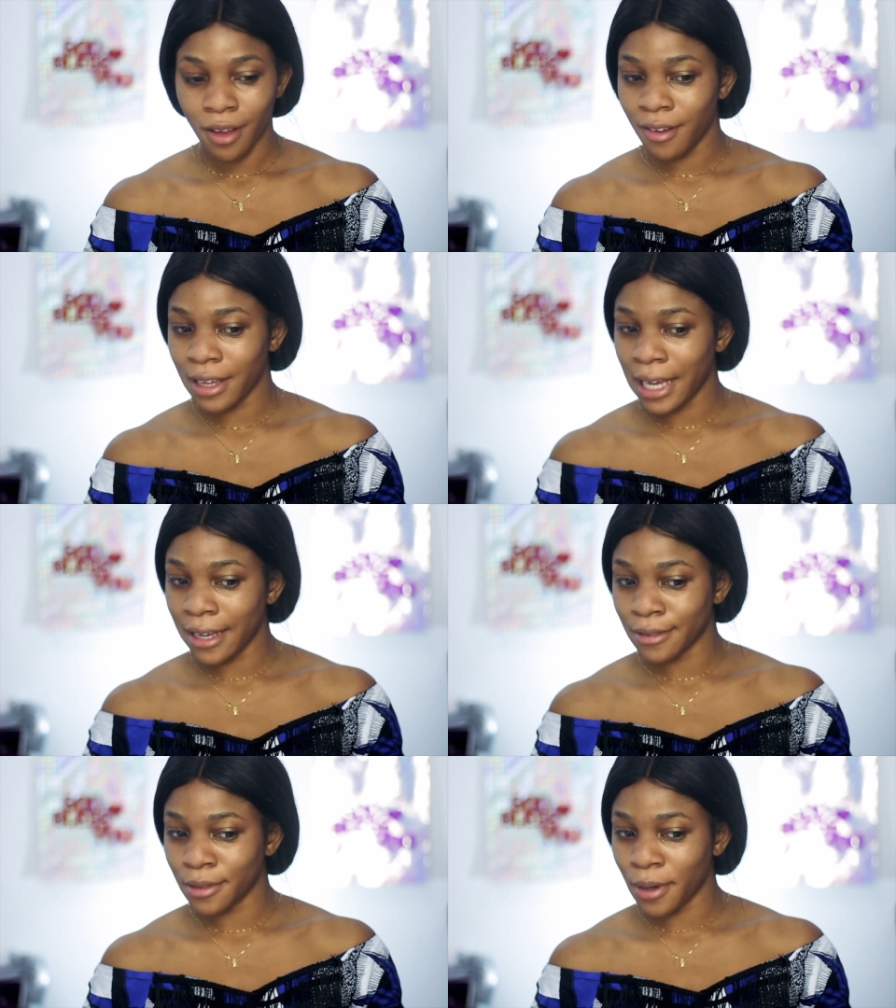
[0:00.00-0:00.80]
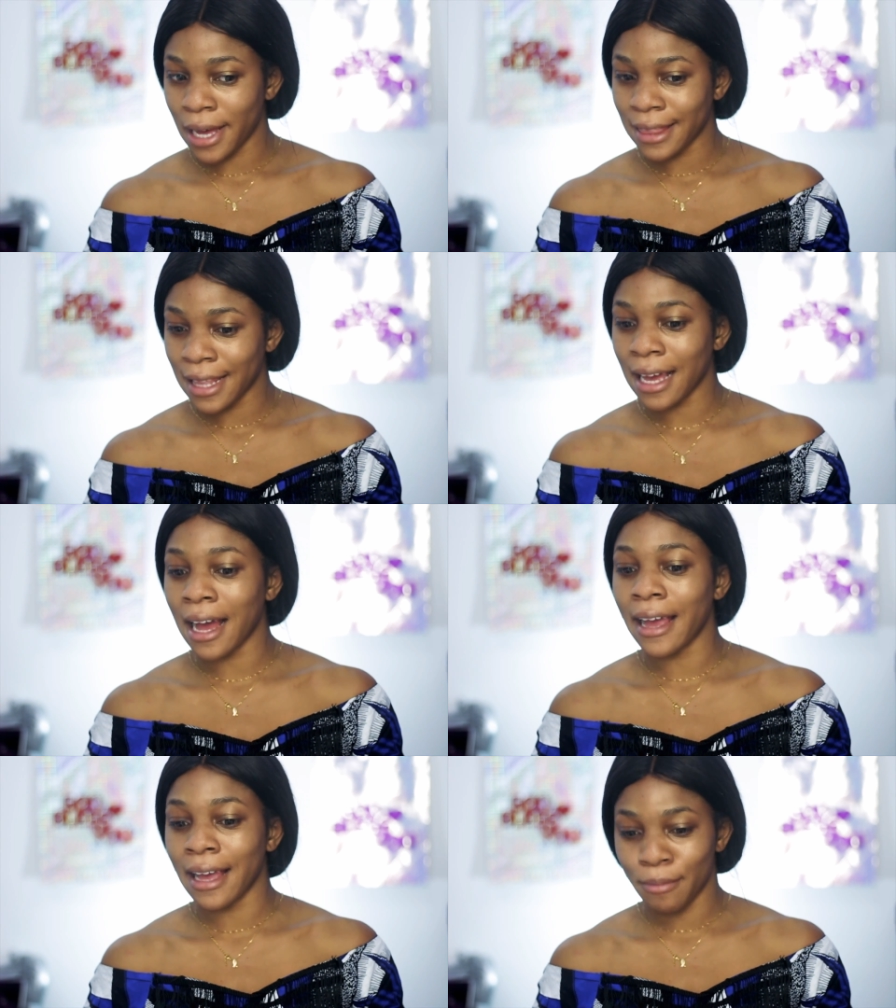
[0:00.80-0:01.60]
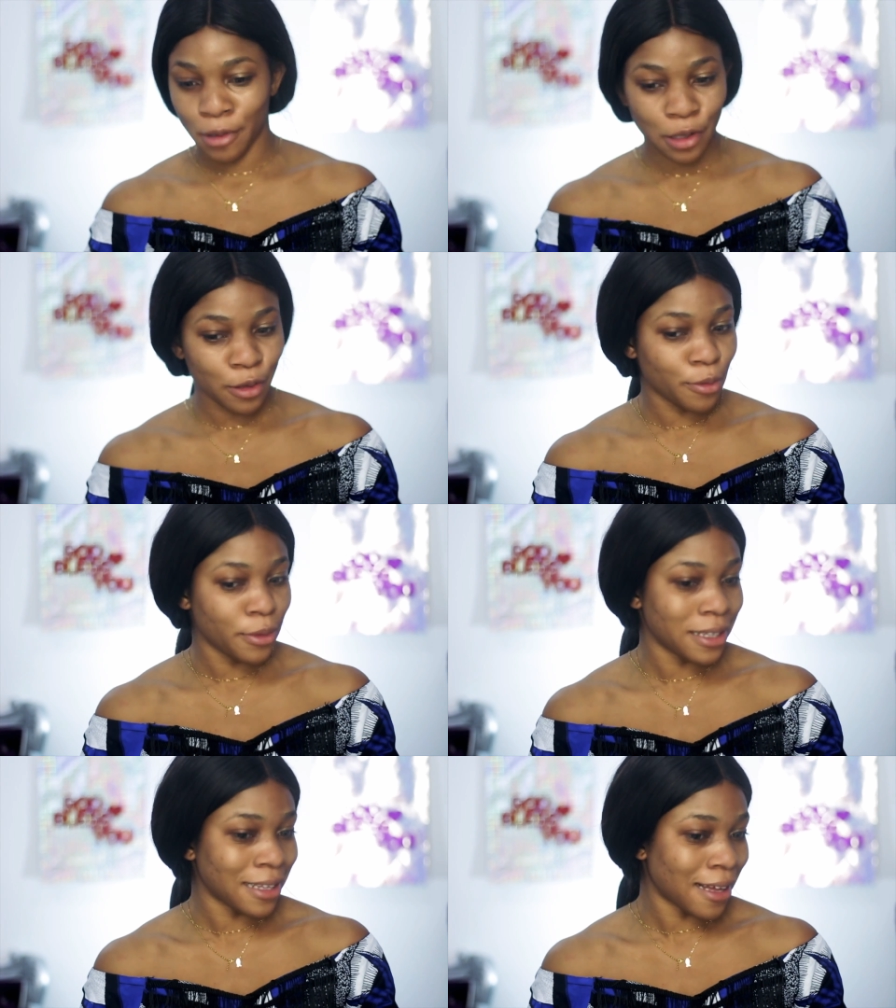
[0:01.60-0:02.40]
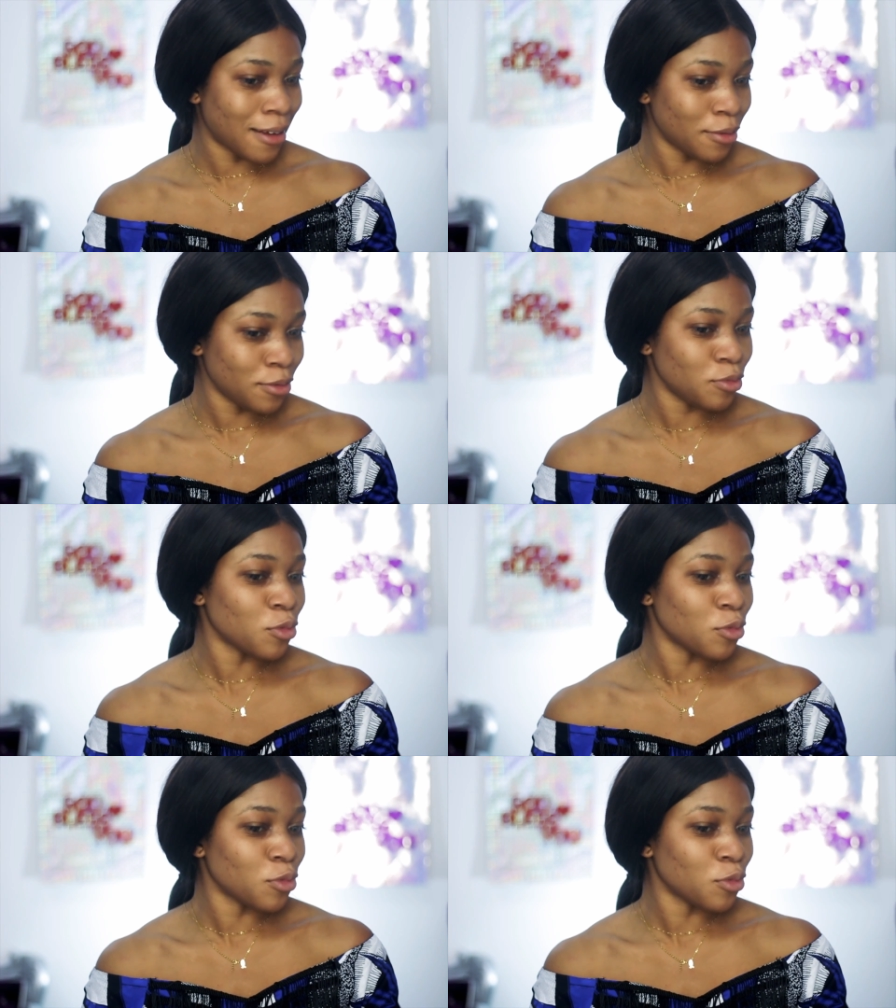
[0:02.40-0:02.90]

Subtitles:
okay, so I think I am glowing now.